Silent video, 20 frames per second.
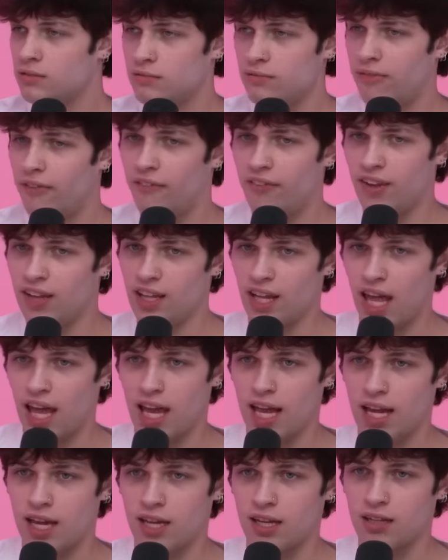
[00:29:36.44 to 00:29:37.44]
feel
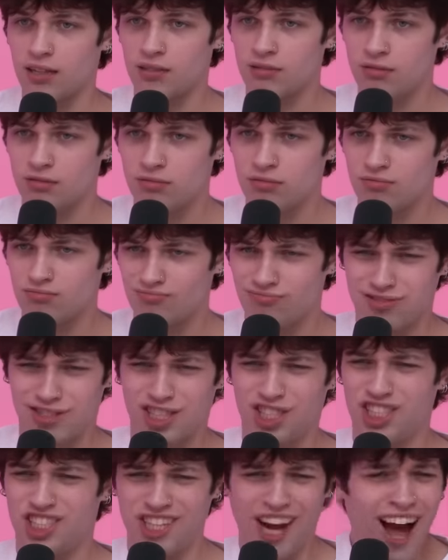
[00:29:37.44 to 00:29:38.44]
like
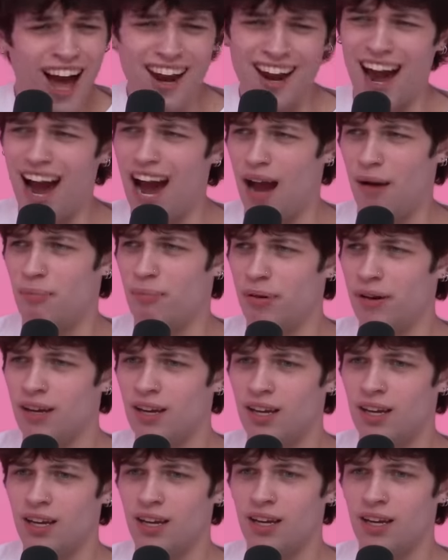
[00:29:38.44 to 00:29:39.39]
Shut up. Since I was a